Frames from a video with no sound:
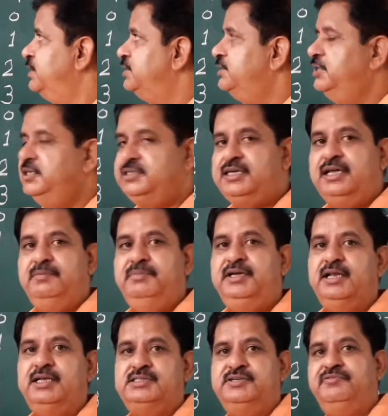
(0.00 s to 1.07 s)
These can be
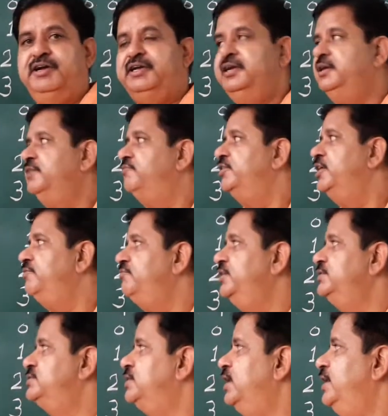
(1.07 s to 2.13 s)
classified in different
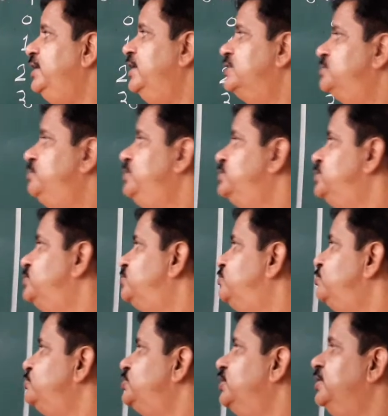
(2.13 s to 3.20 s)
ways like explicit
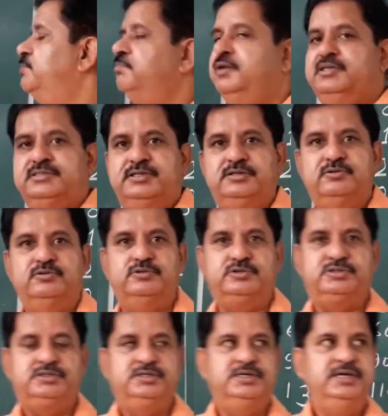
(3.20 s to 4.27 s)
costs and implicit
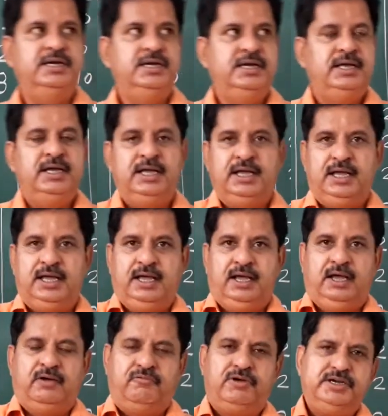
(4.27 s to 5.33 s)
costs.
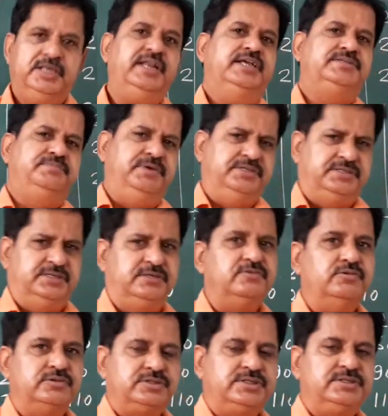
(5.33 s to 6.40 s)
What are explicit
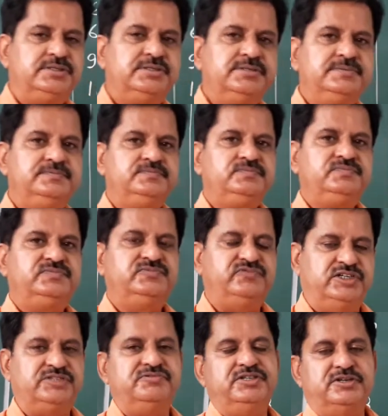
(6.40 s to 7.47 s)
costs?
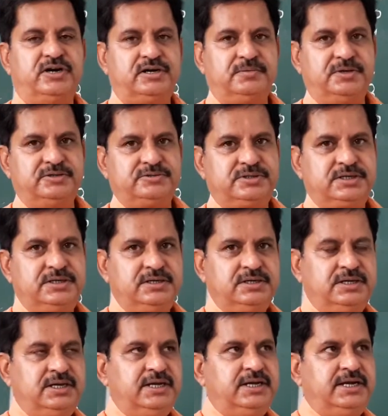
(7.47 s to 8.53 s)
First we talk about.
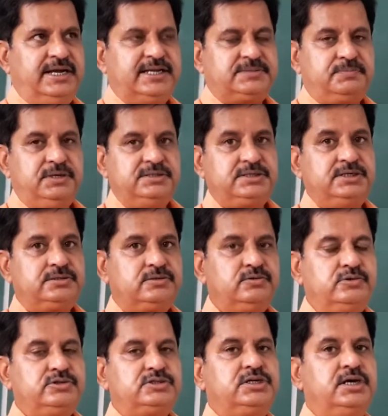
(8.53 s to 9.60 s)
Explicit
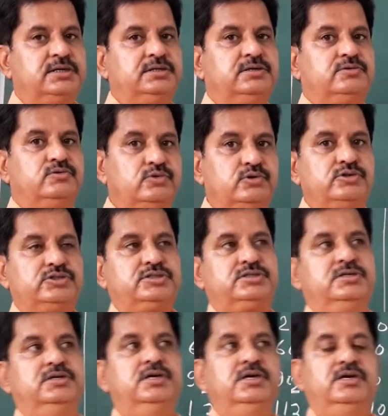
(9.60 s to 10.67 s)
costs are the
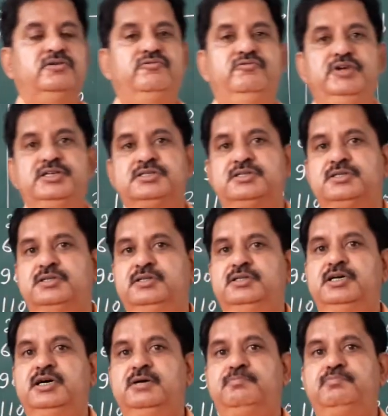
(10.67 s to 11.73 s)
costs which
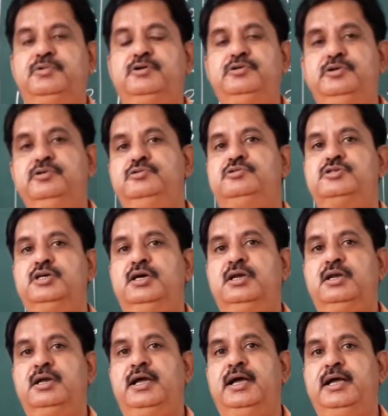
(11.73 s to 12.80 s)
the
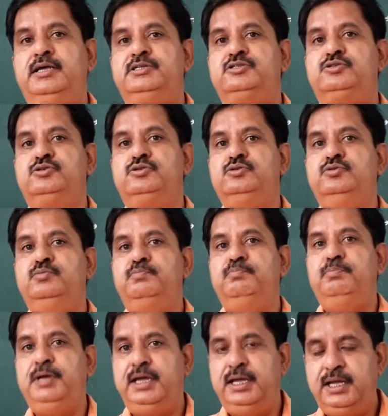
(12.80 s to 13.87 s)
producer has to
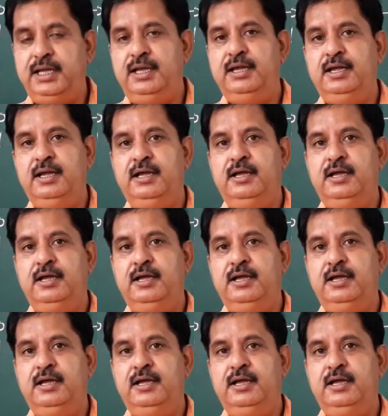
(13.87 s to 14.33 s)
pay